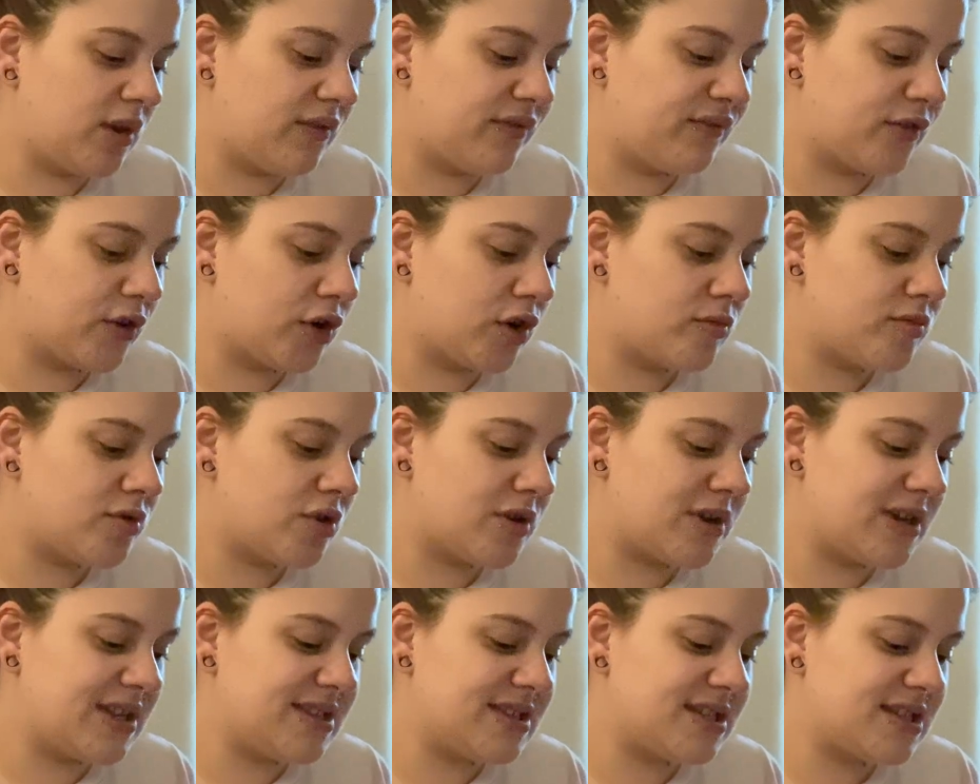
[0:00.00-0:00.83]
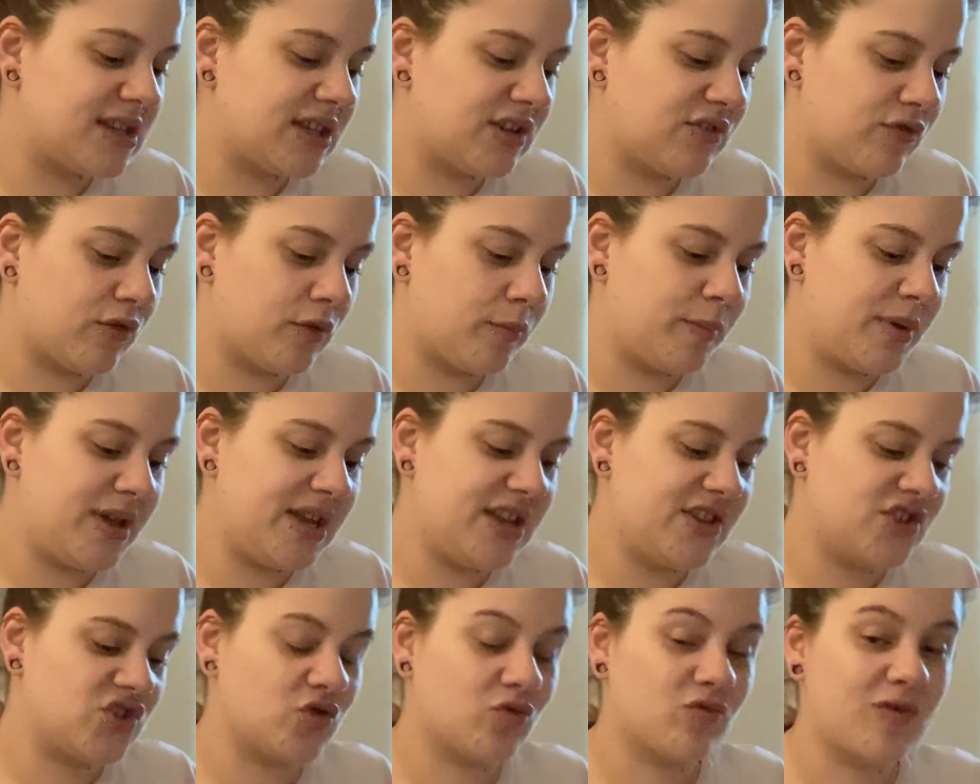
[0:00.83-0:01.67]
affirm your instinct for
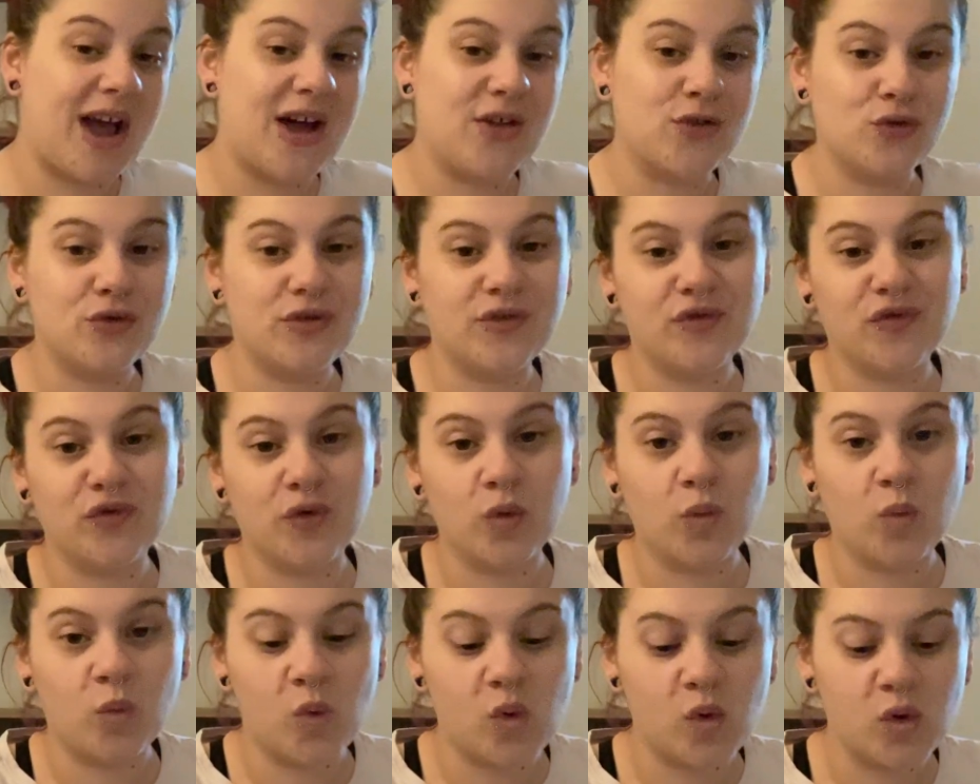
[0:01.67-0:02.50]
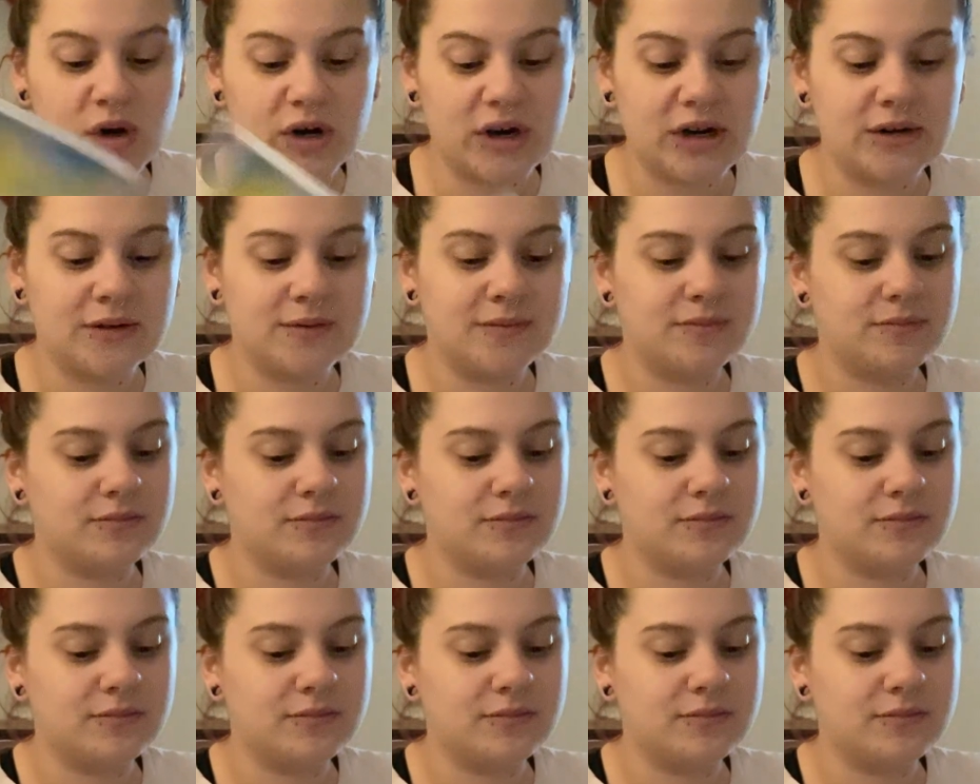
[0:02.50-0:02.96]
peace rather than for war.